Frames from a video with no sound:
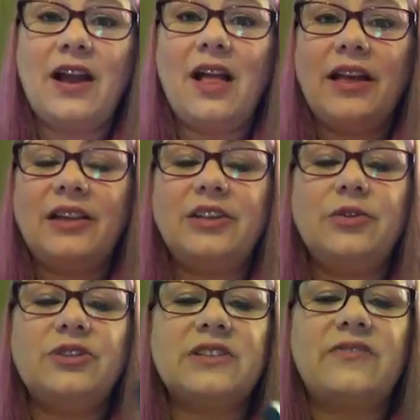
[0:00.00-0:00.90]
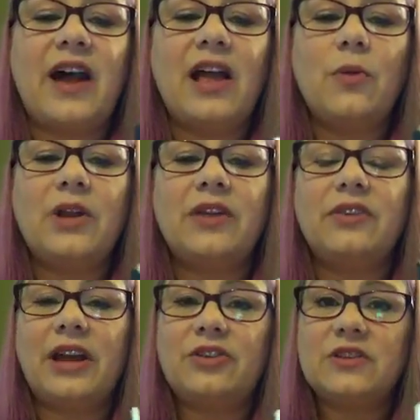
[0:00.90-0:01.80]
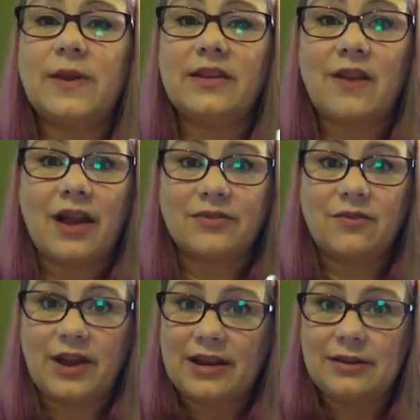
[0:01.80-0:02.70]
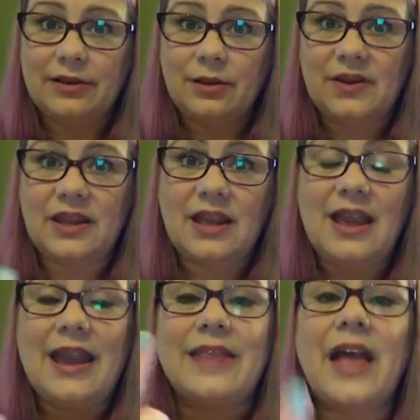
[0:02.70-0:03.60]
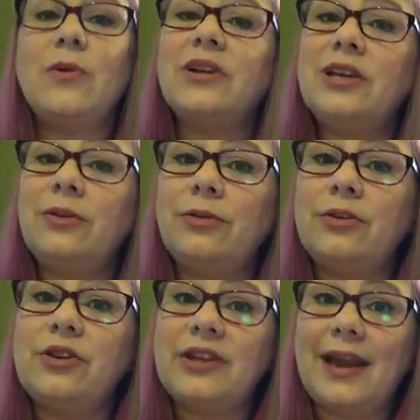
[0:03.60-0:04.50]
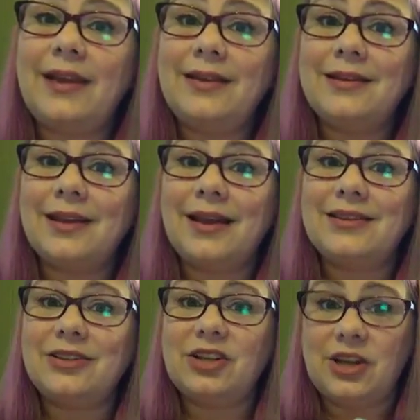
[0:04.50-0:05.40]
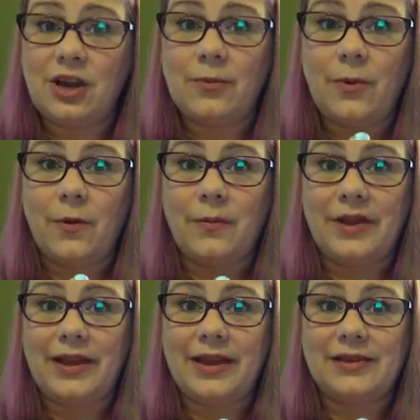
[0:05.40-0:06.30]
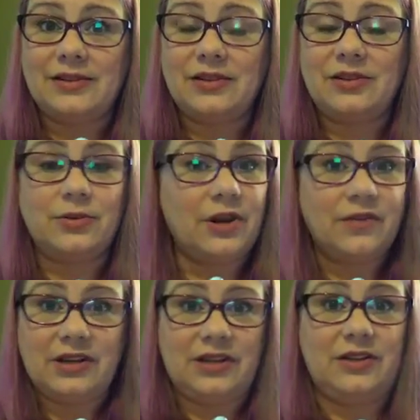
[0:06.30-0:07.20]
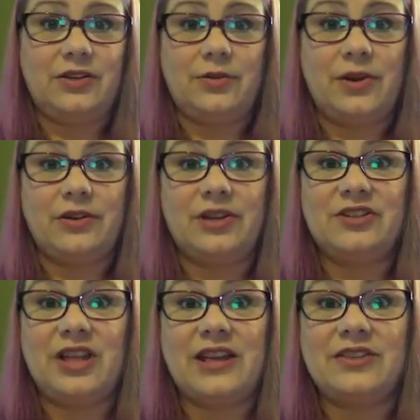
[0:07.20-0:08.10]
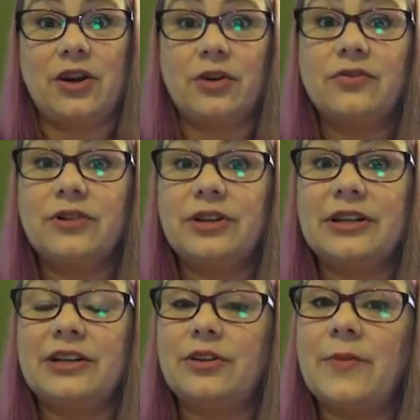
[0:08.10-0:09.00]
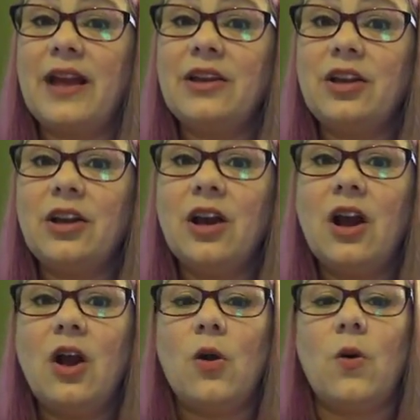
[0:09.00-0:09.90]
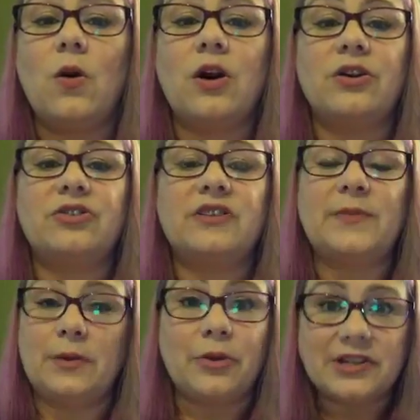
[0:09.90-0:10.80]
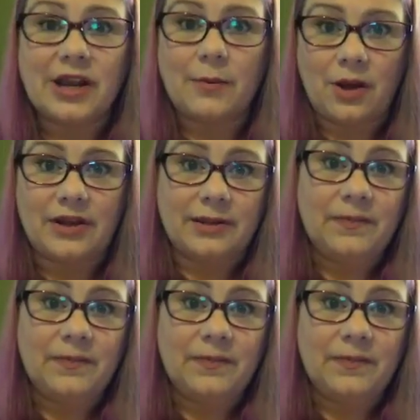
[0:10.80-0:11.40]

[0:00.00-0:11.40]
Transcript: on you, just file whatever edges might have gotten frayed a little bit. And that will get you through your day until you can come home and do whatever you need to do, whether it's start over and get a new manicure or just spend more time on it.